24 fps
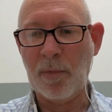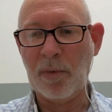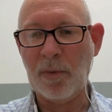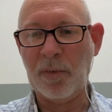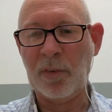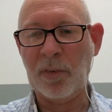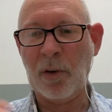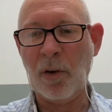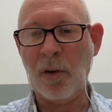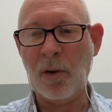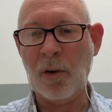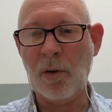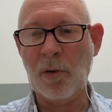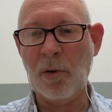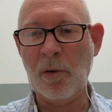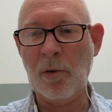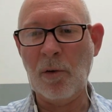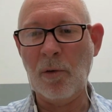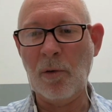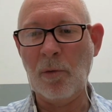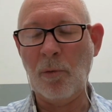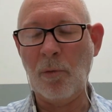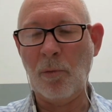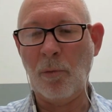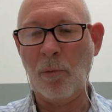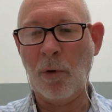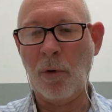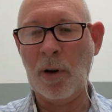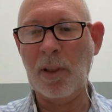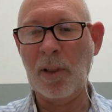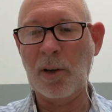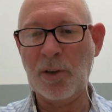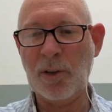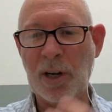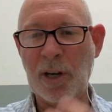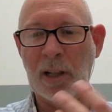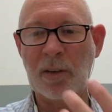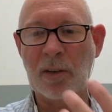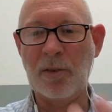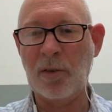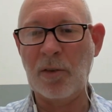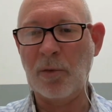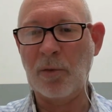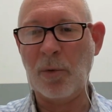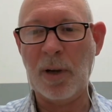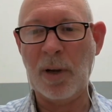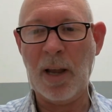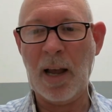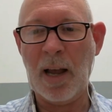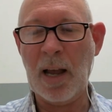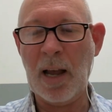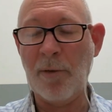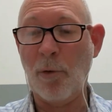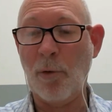So one of the challenges we have,